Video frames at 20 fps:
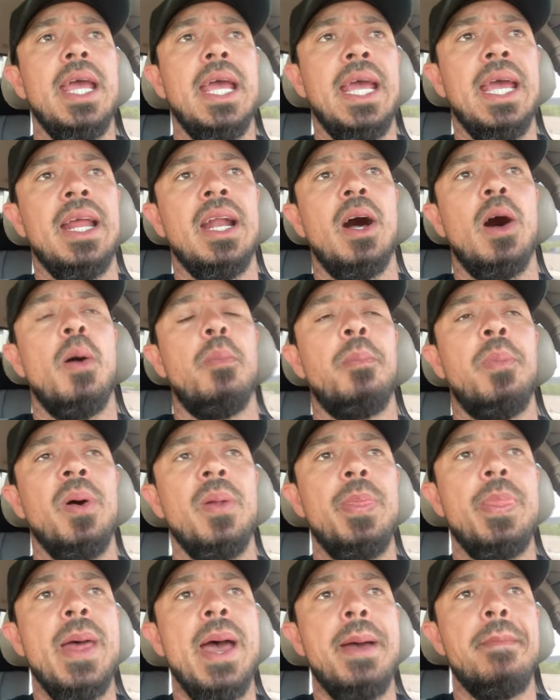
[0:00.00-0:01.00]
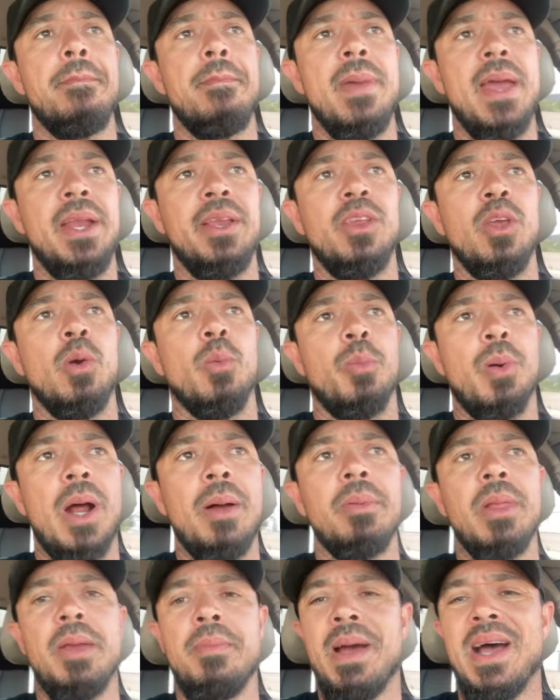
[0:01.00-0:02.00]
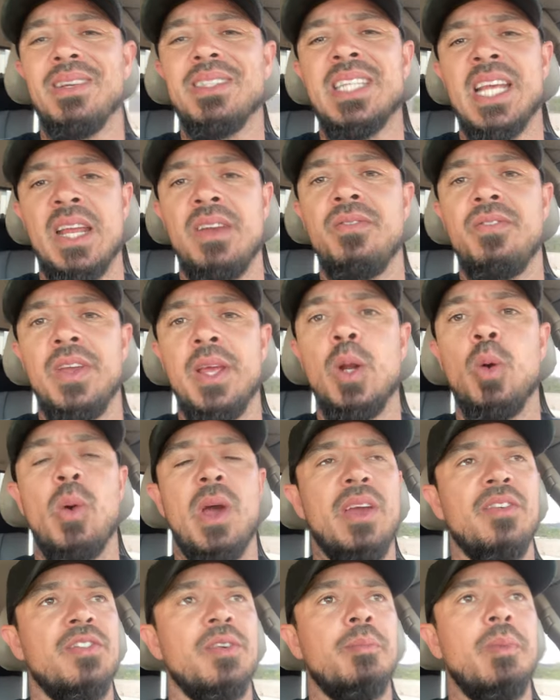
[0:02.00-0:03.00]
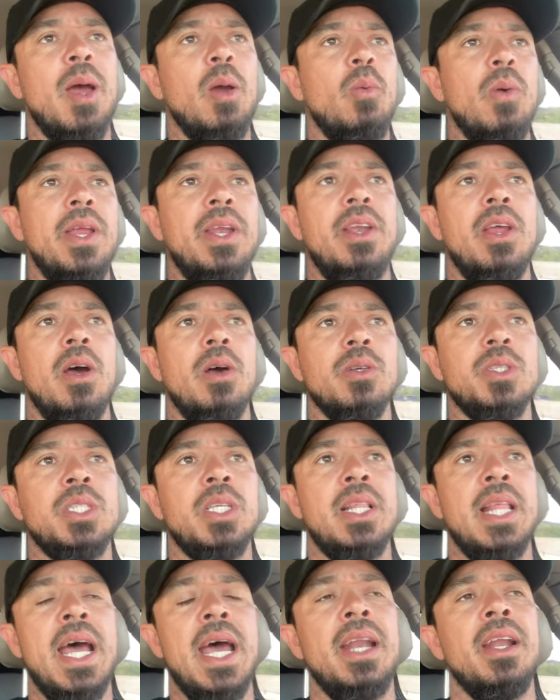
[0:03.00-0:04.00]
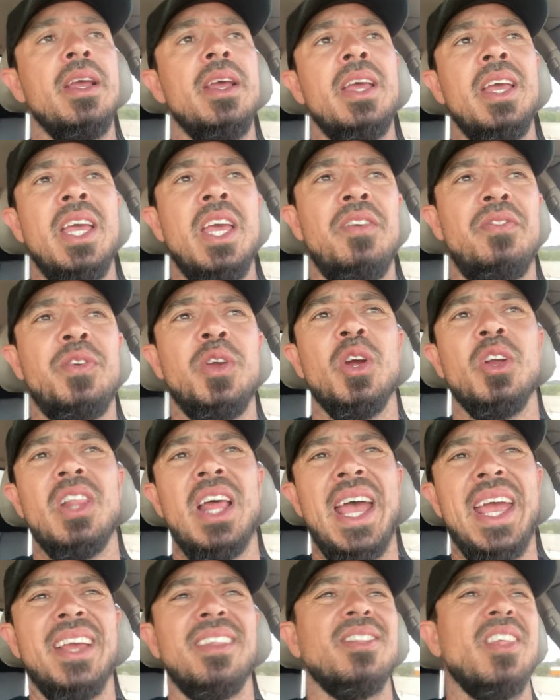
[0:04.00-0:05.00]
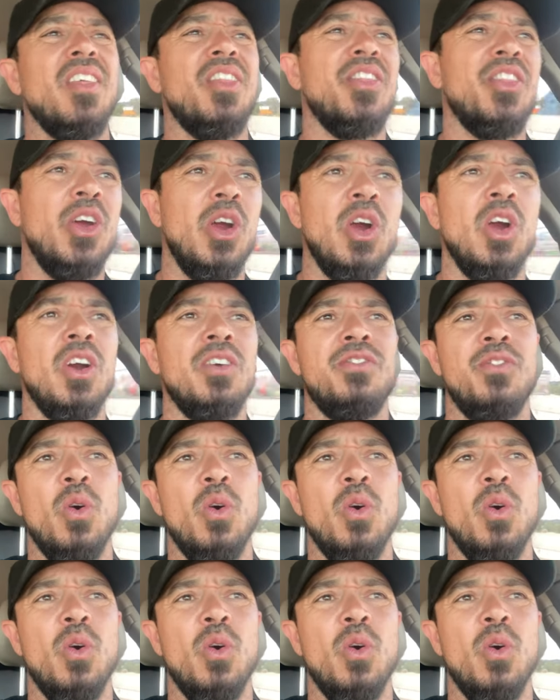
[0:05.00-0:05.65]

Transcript: And I'll put that menu probably about 10 feet away from my window so that if you're like the third,